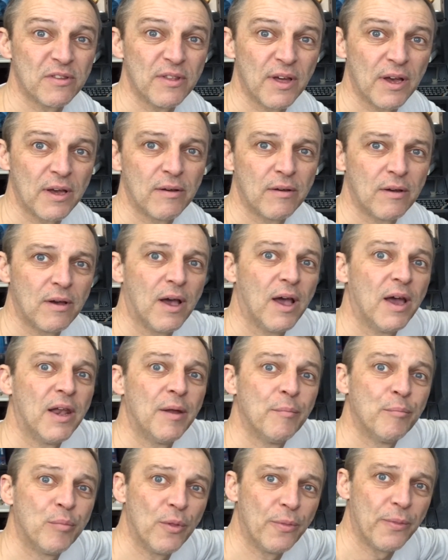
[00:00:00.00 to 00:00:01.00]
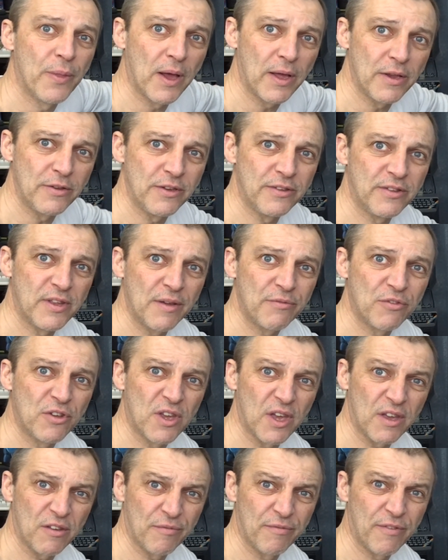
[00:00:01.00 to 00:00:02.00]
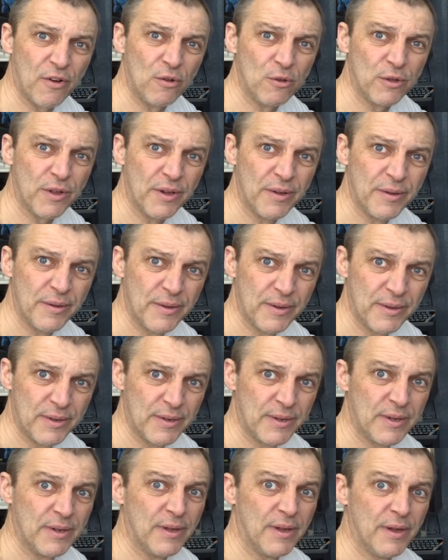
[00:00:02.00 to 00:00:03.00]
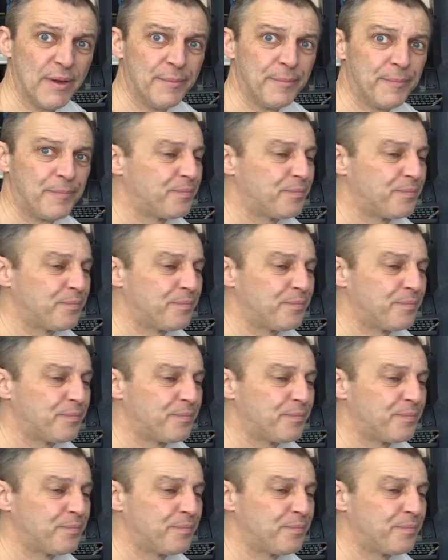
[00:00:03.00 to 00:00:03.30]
to that, and then put that in your dev's kick folder, yeah.